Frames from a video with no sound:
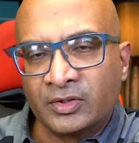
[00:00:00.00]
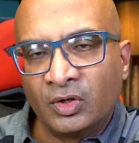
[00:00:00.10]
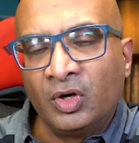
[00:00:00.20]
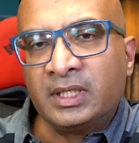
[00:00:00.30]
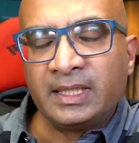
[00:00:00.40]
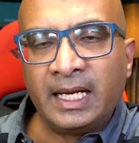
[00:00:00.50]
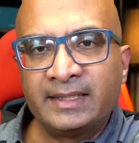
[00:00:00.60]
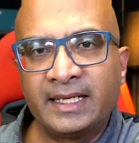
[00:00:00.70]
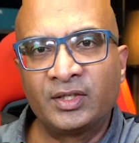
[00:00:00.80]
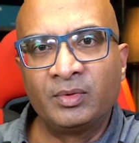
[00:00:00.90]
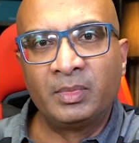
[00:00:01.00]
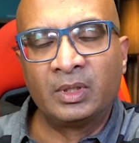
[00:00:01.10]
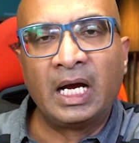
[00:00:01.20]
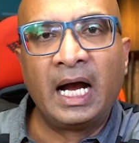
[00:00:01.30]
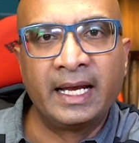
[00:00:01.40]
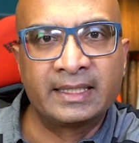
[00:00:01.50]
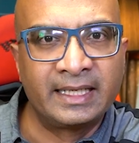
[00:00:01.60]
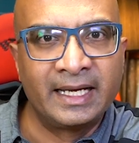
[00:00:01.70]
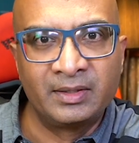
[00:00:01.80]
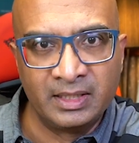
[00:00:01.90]
so let's assume on the higher
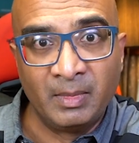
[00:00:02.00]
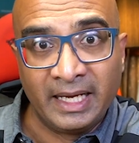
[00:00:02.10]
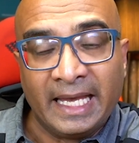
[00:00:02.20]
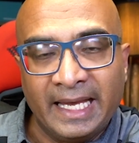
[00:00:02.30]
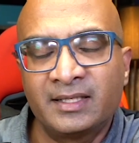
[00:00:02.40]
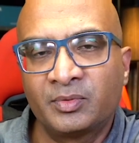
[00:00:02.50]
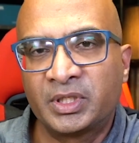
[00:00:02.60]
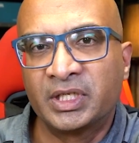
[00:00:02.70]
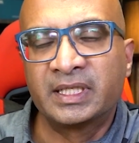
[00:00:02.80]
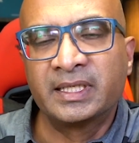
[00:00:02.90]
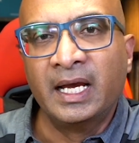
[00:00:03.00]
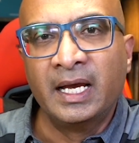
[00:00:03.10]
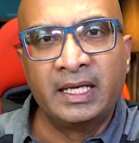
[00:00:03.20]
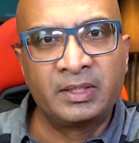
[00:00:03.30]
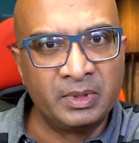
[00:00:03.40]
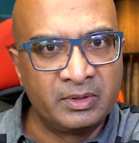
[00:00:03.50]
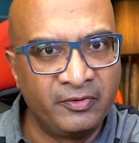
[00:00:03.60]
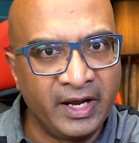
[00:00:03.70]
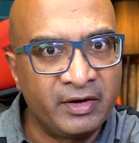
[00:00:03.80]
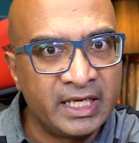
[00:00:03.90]
side in my case, which is, it
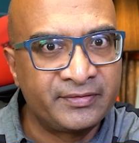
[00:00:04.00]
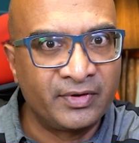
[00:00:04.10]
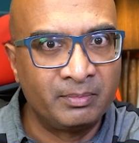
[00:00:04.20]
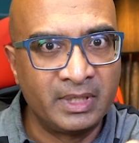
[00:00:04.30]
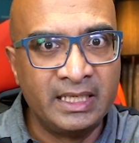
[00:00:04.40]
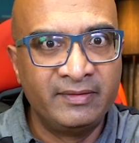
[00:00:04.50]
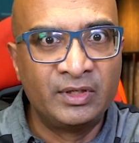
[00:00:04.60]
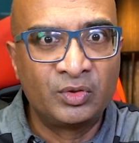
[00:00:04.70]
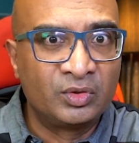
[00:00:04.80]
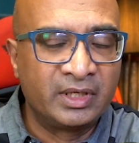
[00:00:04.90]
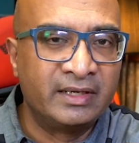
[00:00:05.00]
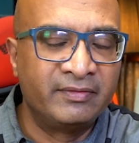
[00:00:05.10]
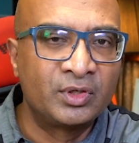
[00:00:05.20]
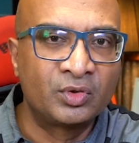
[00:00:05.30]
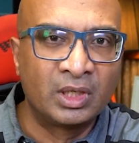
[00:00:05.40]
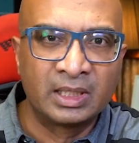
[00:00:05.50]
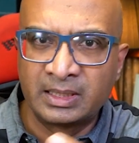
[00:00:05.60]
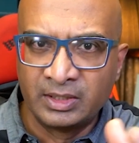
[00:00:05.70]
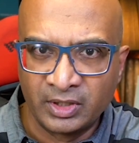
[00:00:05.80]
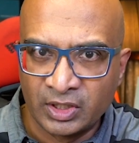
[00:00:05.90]
varies from individual to individual
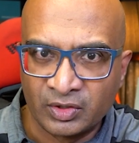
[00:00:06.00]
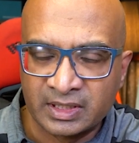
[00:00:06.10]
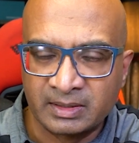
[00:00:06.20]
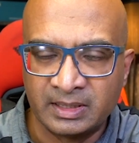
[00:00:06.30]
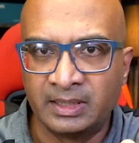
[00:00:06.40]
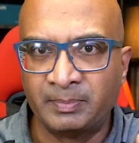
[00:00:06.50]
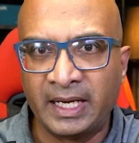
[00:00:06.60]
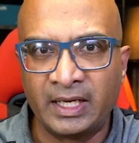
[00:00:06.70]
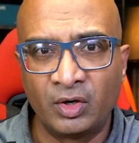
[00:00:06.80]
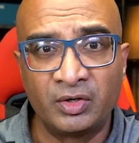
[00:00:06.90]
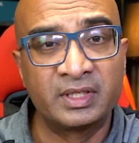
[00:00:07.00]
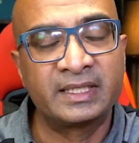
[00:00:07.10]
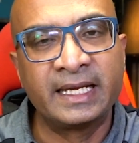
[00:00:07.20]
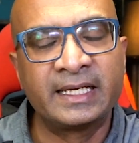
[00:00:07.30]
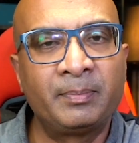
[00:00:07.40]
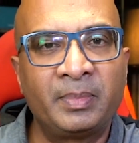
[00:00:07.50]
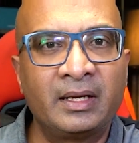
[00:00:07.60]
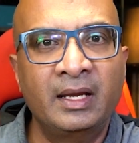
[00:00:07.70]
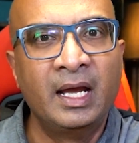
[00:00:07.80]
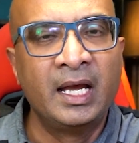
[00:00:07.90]
depending on your setup
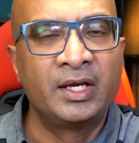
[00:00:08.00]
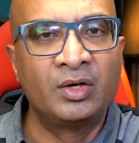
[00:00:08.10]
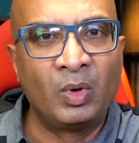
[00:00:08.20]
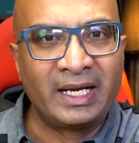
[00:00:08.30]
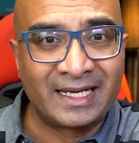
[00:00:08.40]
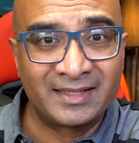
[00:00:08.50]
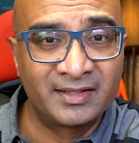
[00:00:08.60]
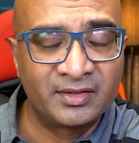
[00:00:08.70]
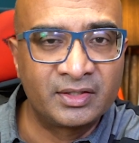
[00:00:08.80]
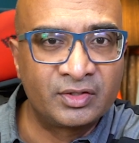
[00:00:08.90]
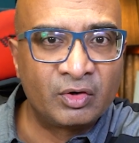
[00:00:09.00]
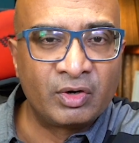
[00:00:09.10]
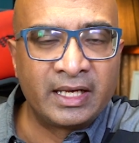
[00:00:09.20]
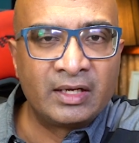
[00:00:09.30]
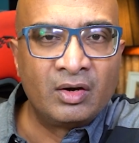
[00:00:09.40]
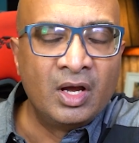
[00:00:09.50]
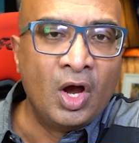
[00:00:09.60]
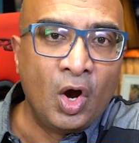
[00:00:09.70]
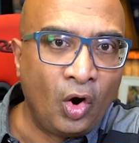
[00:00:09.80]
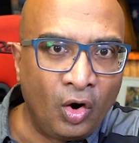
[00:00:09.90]
and what accessories you're running
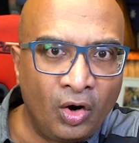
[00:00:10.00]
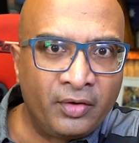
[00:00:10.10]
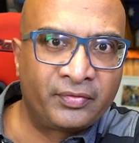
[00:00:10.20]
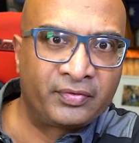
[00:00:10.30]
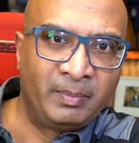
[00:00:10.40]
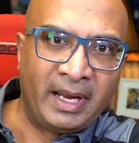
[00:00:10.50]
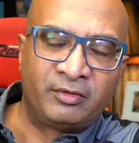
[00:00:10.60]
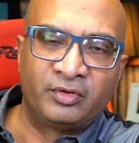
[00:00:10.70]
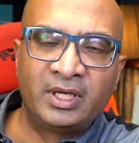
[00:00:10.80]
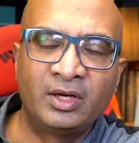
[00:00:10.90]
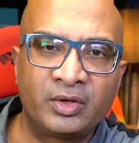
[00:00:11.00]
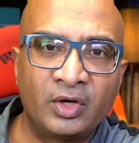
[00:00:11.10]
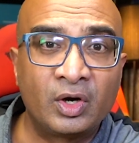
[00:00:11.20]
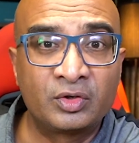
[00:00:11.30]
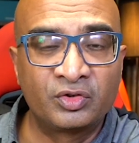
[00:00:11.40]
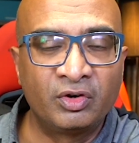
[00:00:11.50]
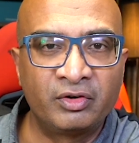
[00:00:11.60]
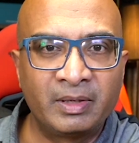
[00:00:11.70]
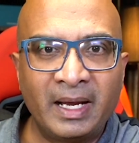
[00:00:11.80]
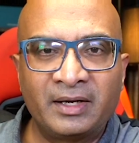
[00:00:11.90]
off the battery or your
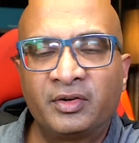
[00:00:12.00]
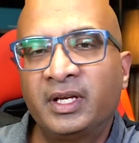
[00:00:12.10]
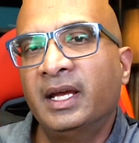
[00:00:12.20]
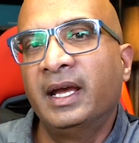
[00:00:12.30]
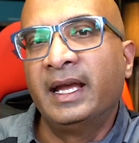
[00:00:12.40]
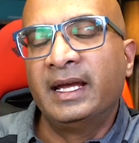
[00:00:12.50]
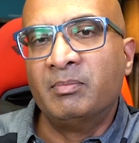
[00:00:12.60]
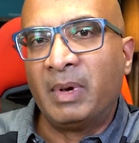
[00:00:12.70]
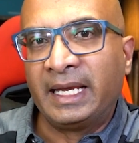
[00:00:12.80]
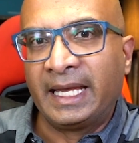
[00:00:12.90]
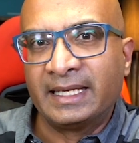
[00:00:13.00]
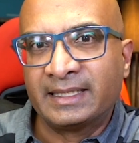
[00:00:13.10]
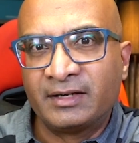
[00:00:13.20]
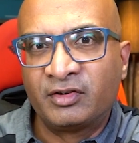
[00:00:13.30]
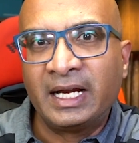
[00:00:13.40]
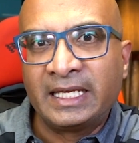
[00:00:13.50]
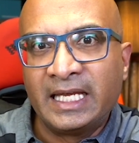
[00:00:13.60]
auxiliary battery. In my case, I try and